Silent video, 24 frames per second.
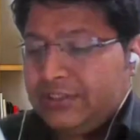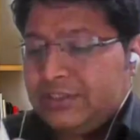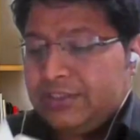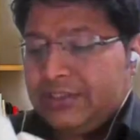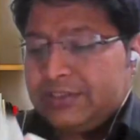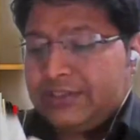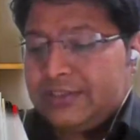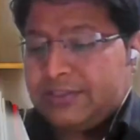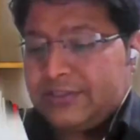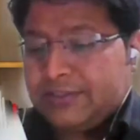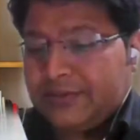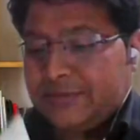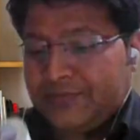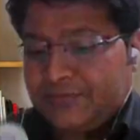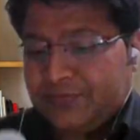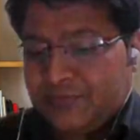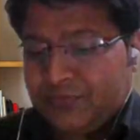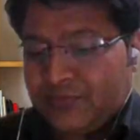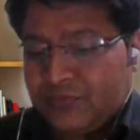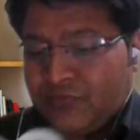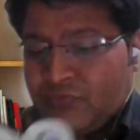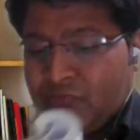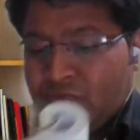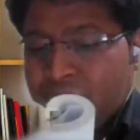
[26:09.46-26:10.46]
this uh,
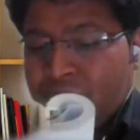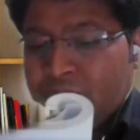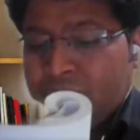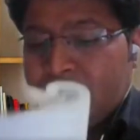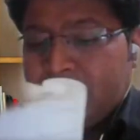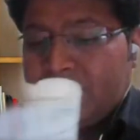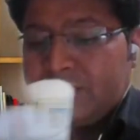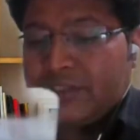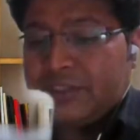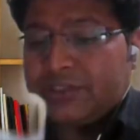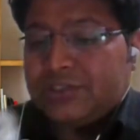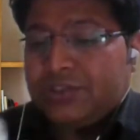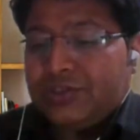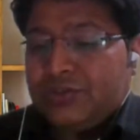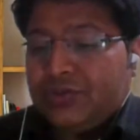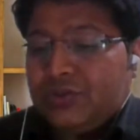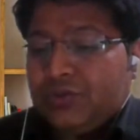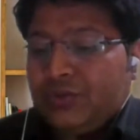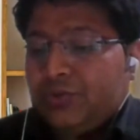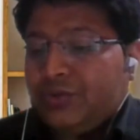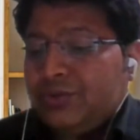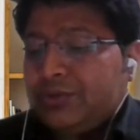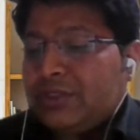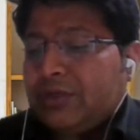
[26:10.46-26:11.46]
section
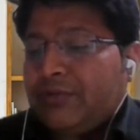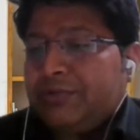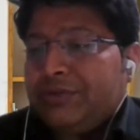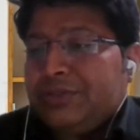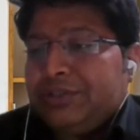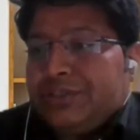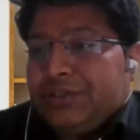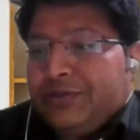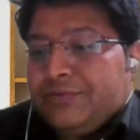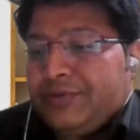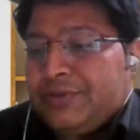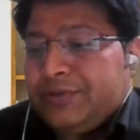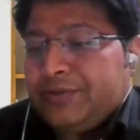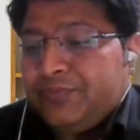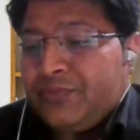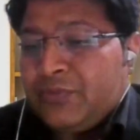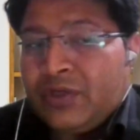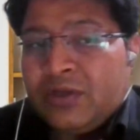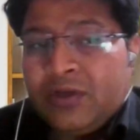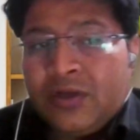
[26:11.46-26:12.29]
271.